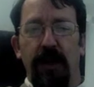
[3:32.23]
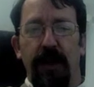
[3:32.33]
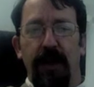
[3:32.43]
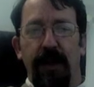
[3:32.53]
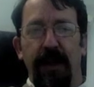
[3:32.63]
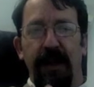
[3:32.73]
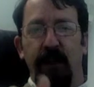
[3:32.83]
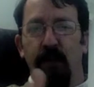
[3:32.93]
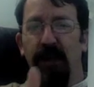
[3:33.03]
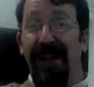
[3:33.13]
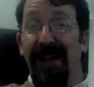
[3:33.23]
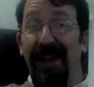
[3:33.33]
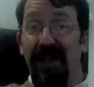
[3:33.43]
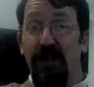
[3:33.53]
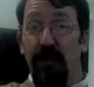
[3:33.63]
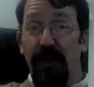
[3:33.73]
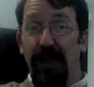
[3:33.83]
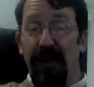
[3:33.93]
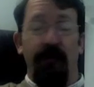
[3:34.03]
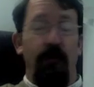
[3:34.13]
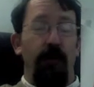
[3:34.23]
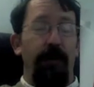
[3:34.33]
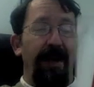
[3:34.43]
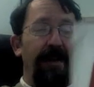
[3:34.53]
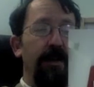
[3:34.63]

uh, in a really easy to read format.